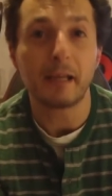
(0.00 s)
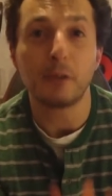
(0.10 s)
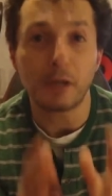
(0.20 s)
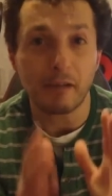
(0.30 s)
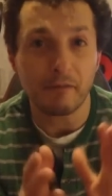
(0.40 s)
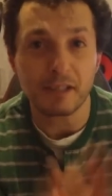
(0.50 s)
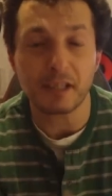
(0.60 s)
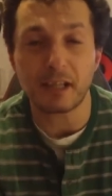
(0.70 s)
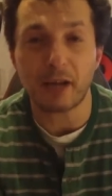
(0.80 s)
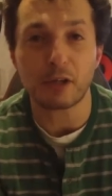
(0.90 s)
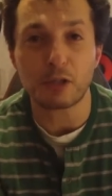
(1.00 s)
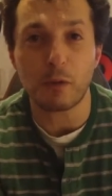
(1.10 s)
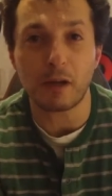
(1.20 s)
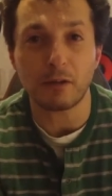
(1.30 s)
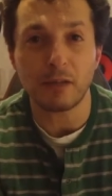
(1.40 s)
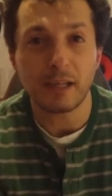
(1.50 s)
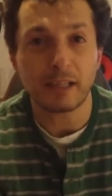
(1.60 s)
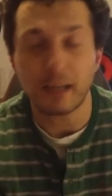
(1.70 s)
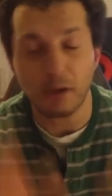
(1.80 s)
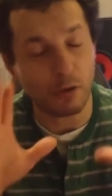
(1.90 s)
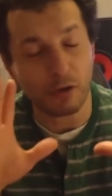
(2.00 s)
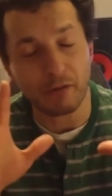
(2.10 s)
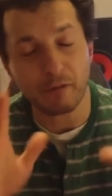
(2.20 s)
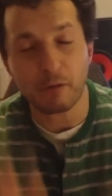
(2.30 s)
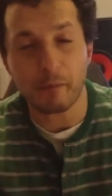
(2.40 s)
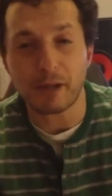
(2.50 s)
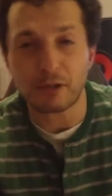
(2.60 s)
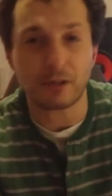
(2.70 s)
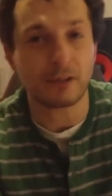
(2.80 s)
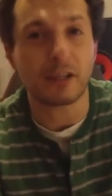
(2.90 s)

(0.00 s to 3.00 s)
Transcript: you can visit there as well. There's a lot of information